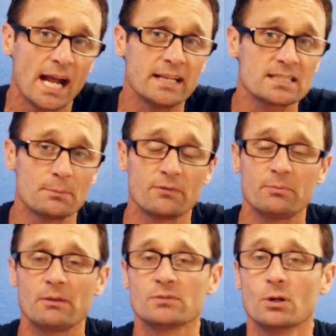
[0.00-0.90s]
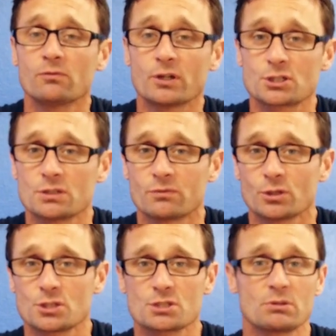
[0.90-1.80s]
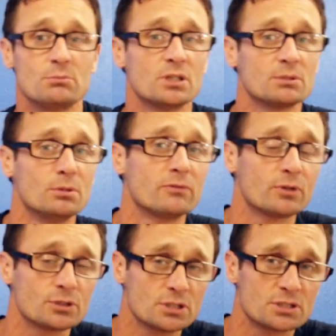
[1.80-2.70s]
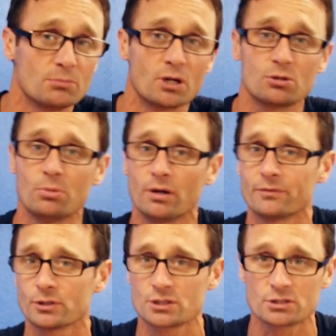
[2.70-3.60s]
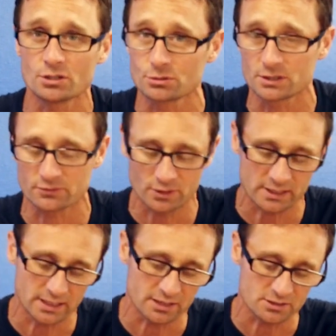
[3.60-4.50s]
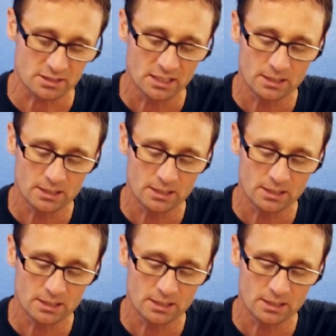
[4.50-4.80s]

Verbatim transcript: And some of them have low friction versions, rebuildable versions, mono-ball versions, all sorts of great things.